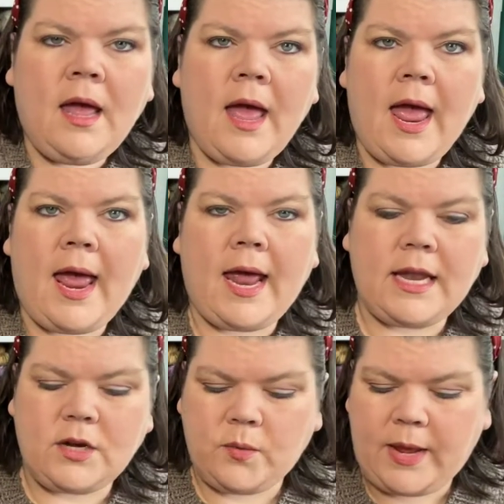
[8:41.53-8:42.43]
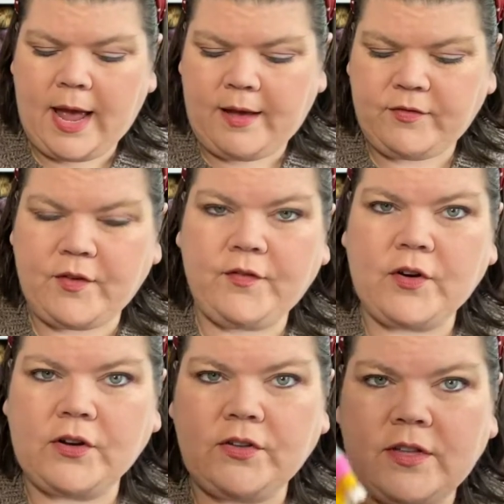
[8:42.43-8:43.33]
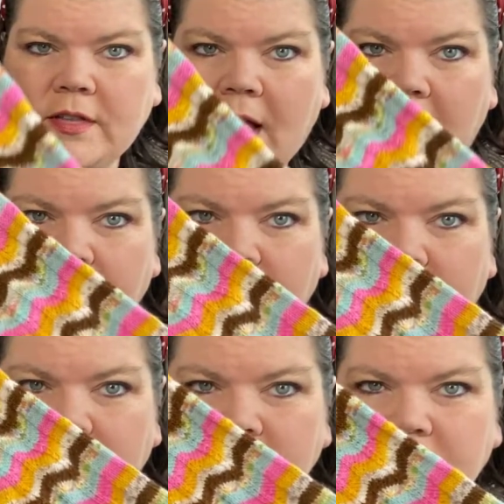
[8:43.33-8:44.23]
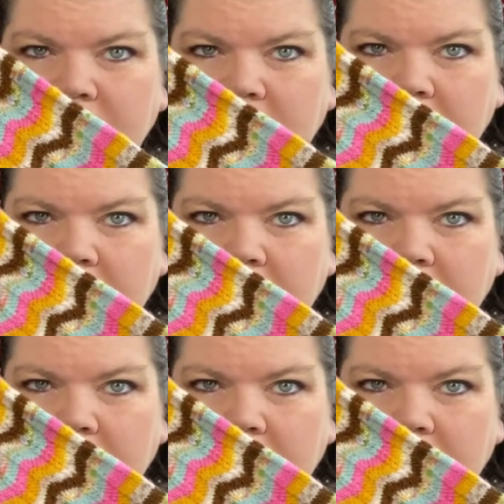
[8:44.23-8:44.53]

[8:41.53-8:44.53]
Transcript: And we have the first sock finished.